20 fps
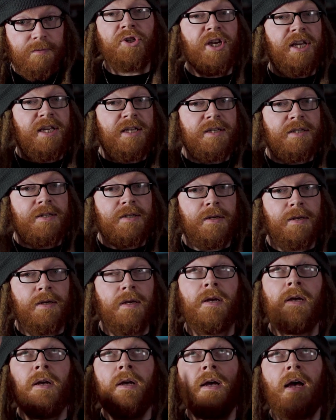Cheers,
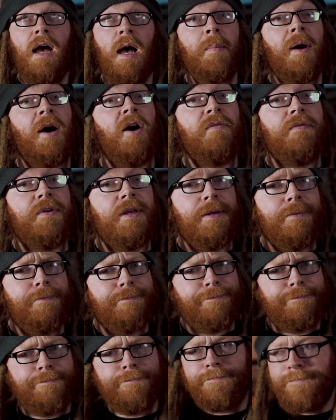I'm out of
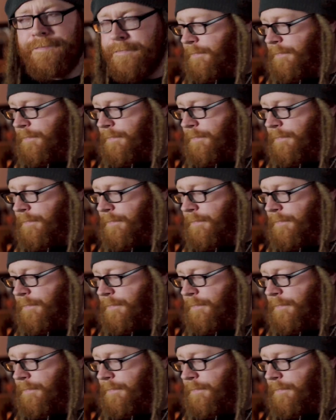here.